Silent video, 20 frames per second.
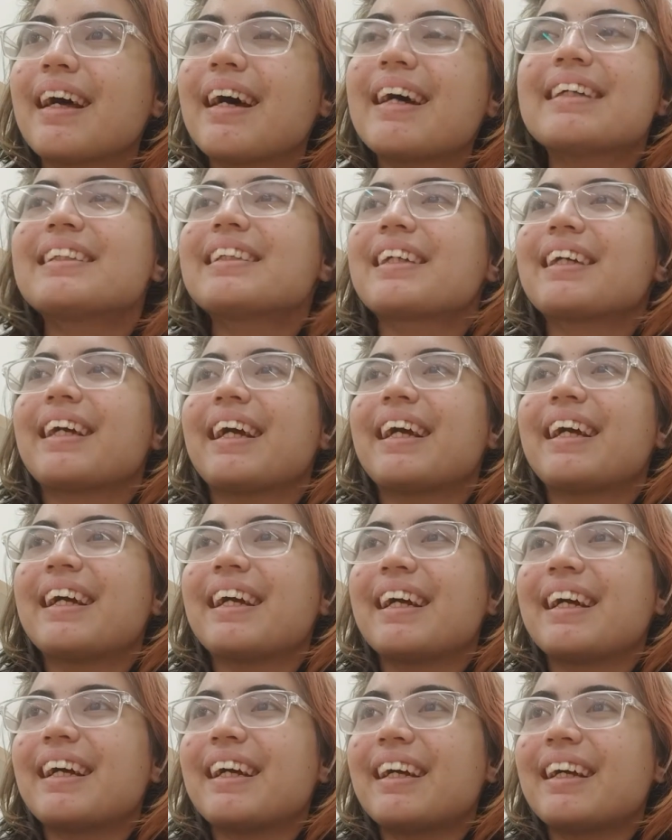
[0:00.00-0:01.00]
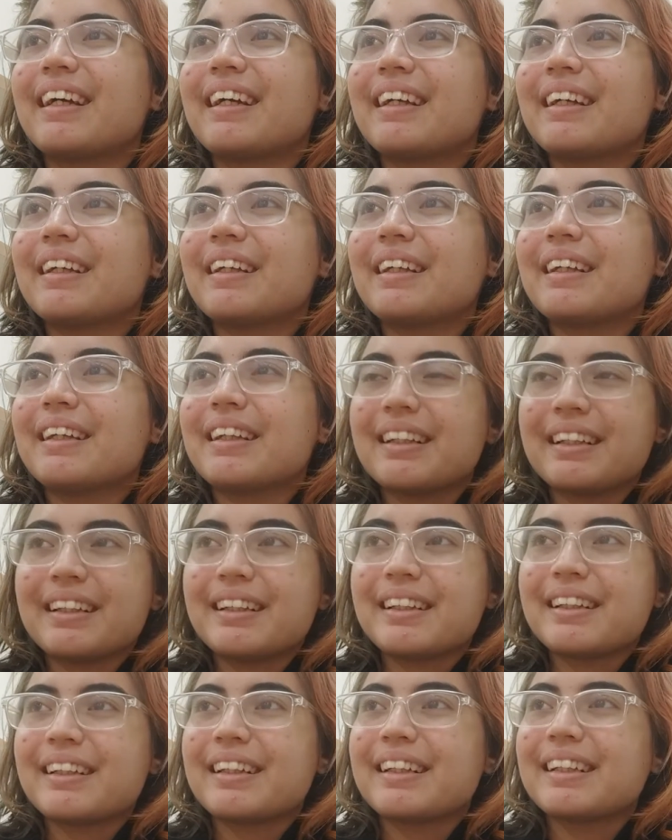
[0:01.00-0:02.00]
It's okay.
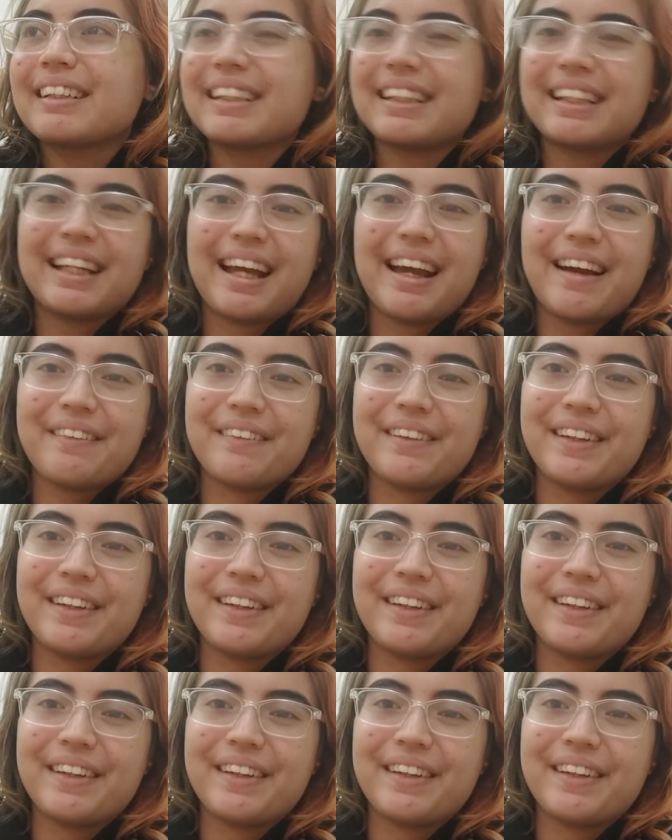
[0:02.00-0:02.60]
It's okay, I'm